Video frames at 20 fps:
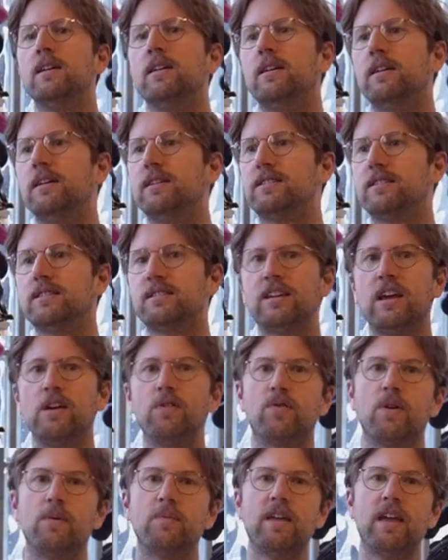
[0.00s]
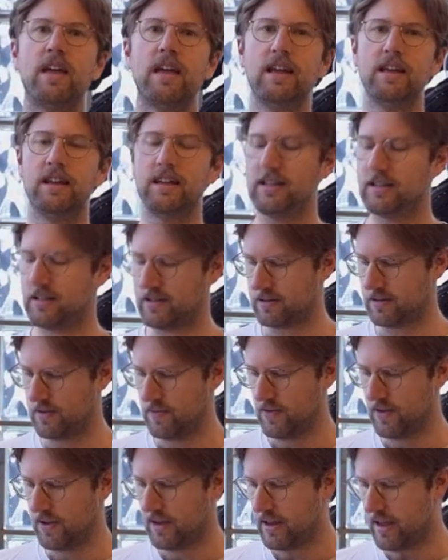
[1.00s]
It's a skate from the 80s.
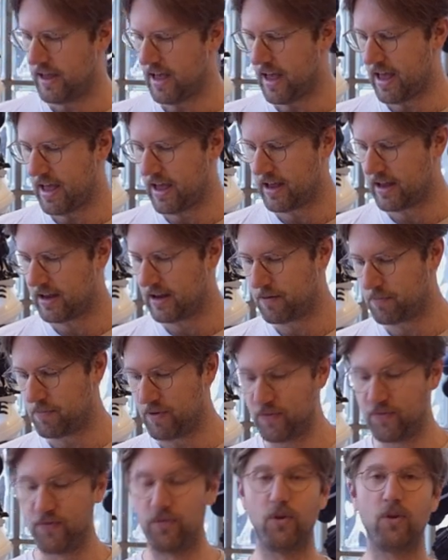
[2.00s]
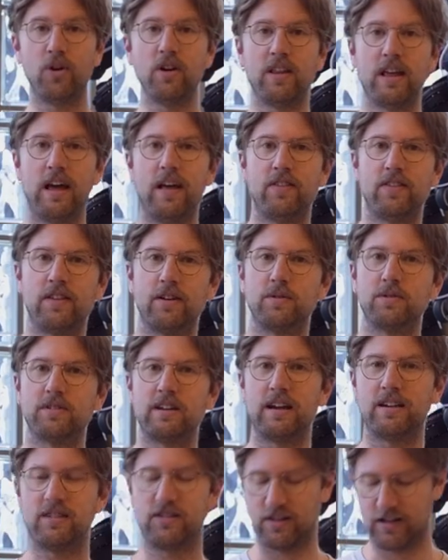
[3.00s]
And before that, there was
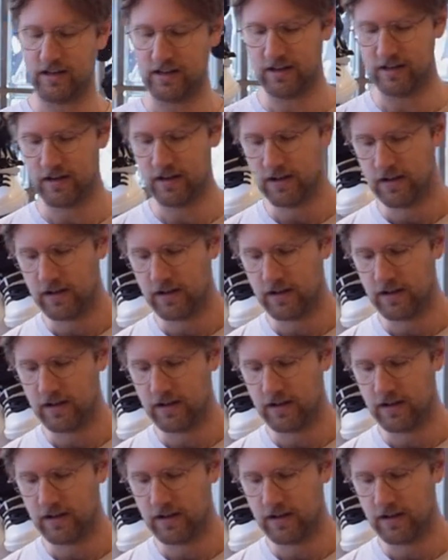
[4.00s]
actually